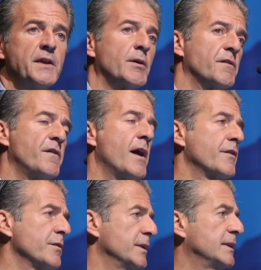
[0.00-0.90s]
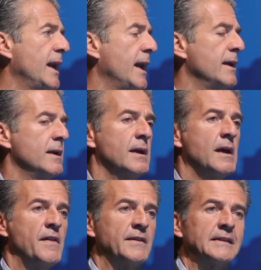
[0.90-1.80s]
we're far from the day
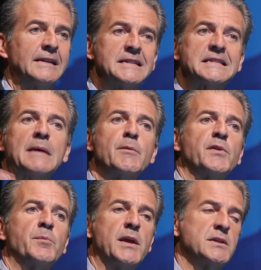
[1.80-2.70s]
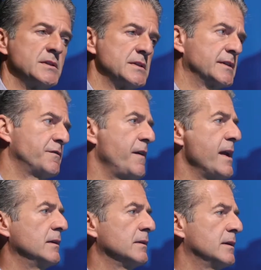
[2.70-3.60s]
that at least some of the patients that
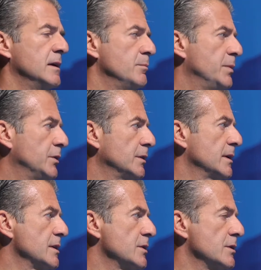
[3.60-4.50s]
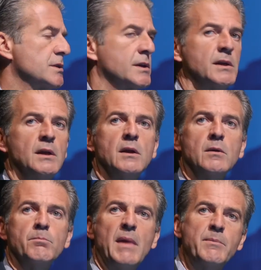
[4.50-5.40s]
failed pituitary surgery
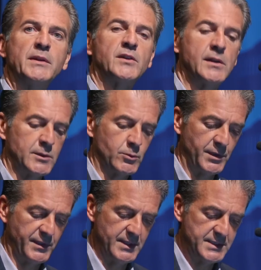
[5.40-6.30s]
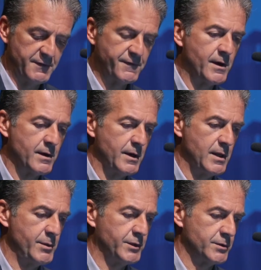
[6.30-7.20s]
may be treated with EGFR
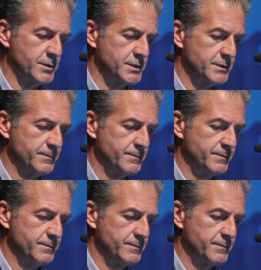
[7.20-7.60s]
inhibitors.